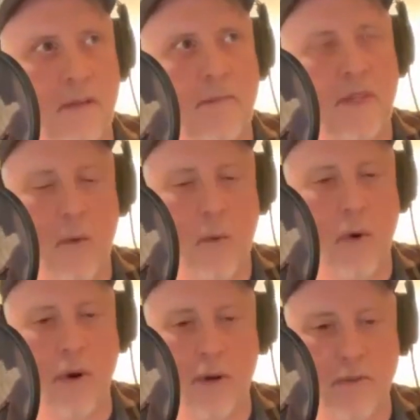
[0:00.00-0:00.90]
didn't
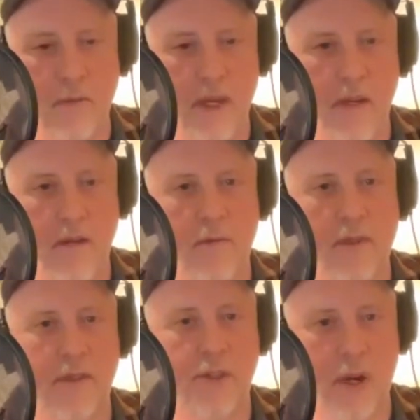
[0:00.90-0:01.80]
work for me
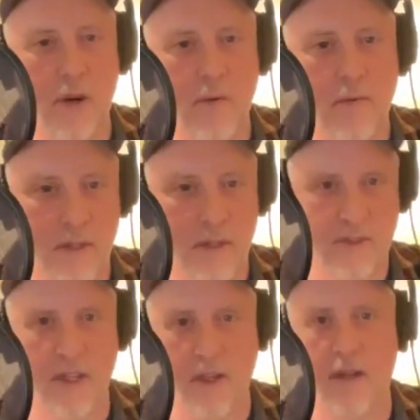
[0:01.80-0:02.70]
with the show. It was
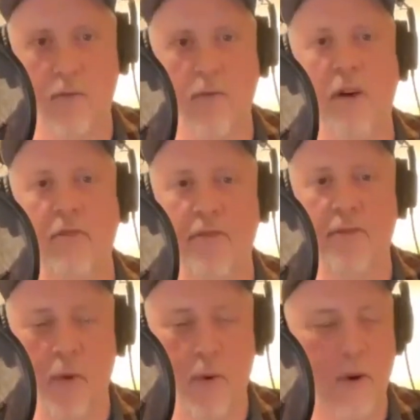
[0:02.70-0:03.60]
still in a rough
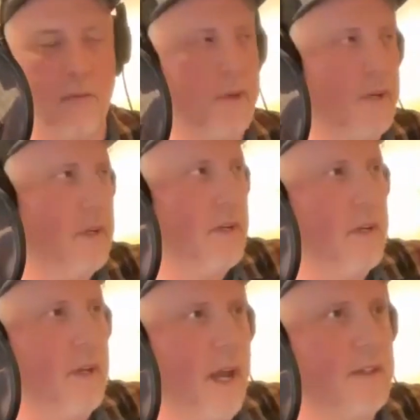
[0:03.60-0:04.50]
form.
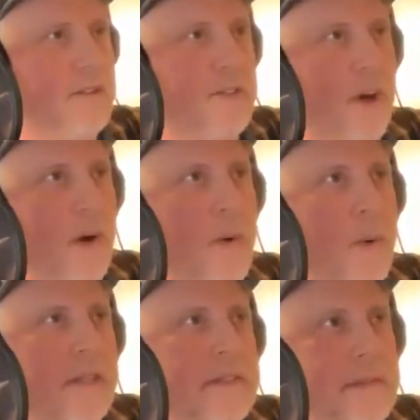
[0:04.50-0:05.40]
And
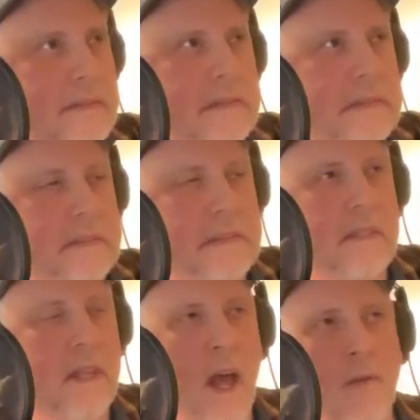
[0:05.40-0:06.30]
so
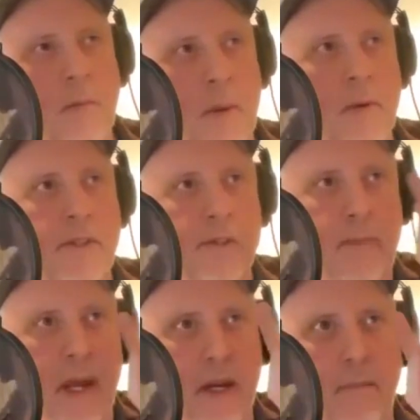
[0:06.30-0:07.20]
I remember just
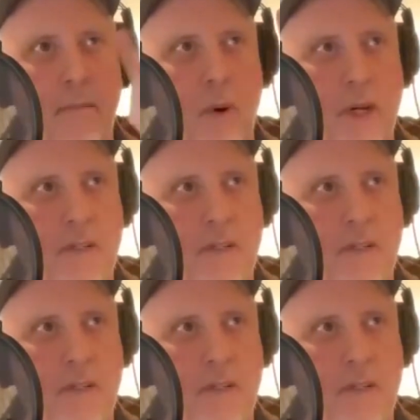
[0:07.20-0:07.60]
picking a point in